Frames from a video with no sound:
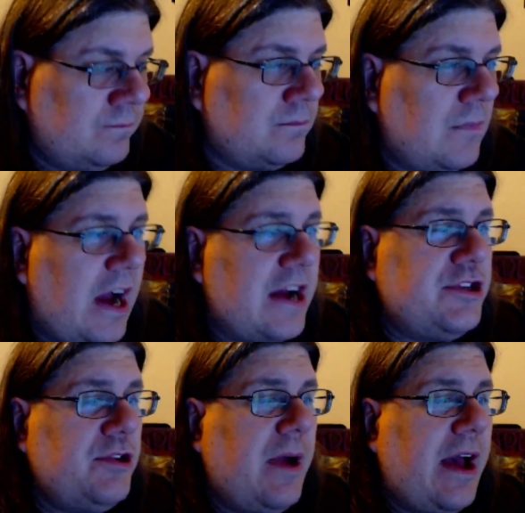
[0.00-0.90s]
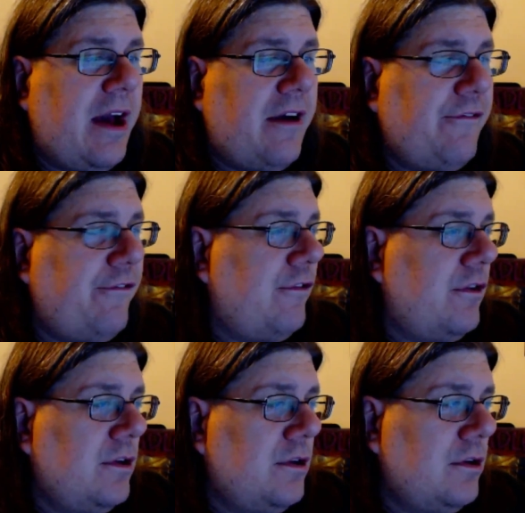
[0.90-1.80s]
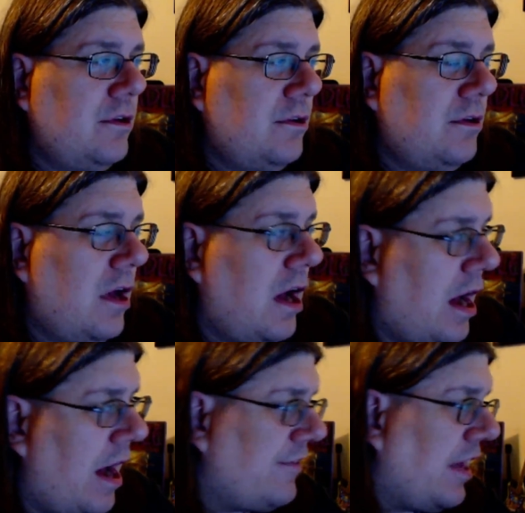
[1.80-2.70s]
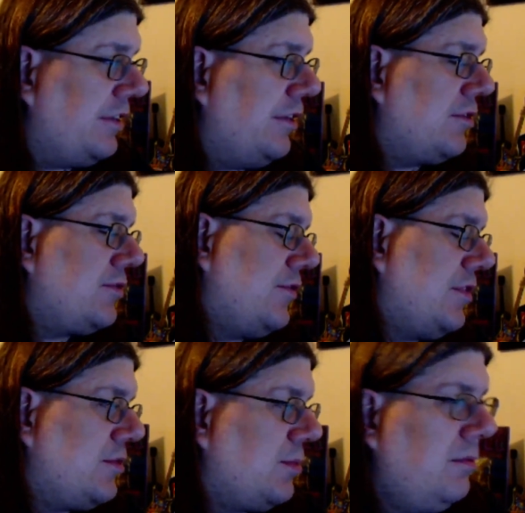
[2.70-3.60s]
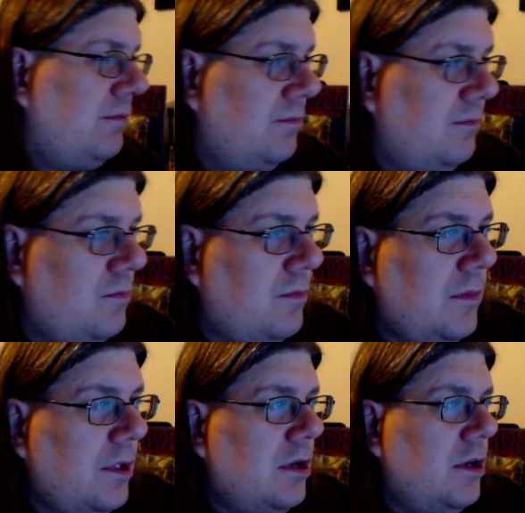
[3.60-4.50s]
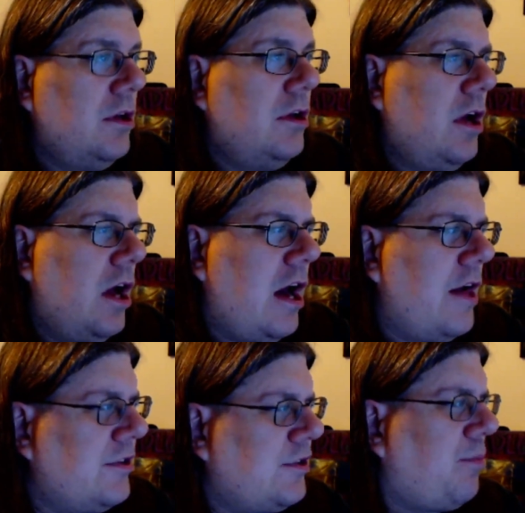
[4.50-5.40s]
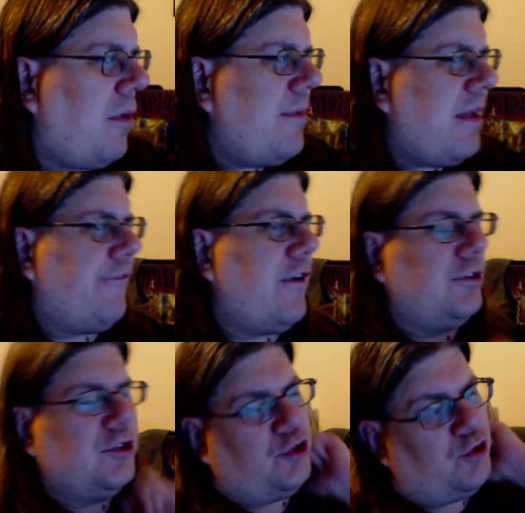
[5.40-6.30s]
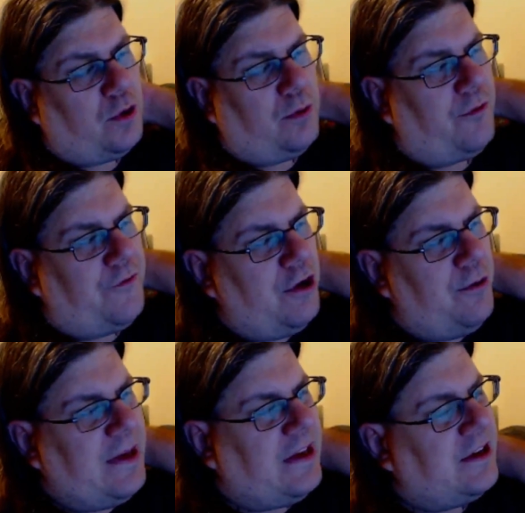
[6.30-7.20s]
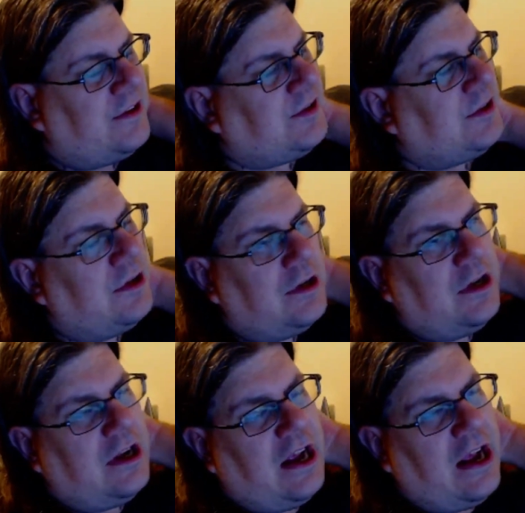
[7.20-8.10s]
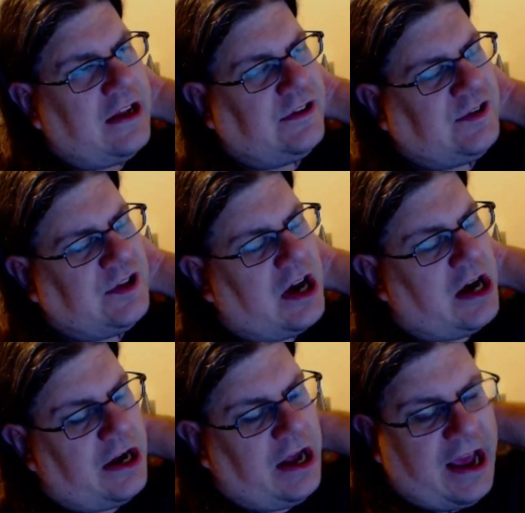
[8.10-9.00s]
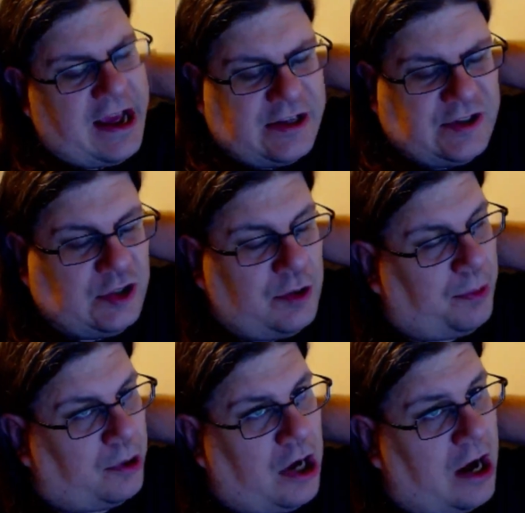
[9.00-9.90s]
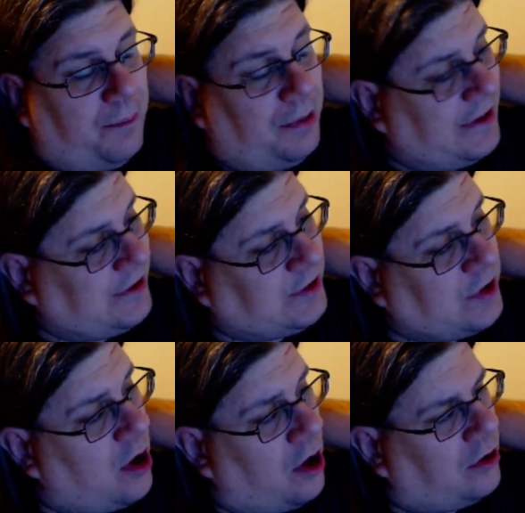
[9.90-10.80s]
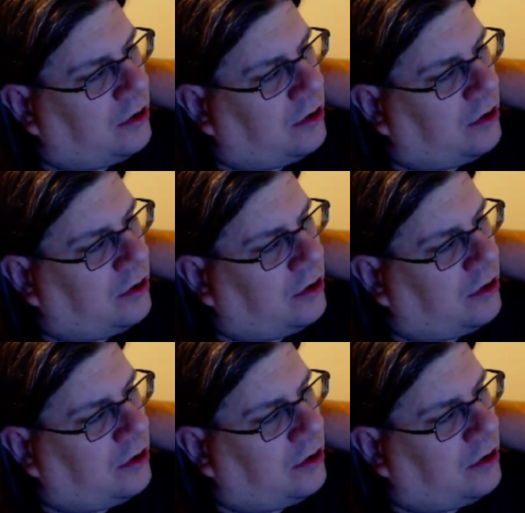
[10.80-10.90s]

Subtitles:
I do have, I've got lyrics for this one. This will probably be a fairly short review because it's not a super complex song.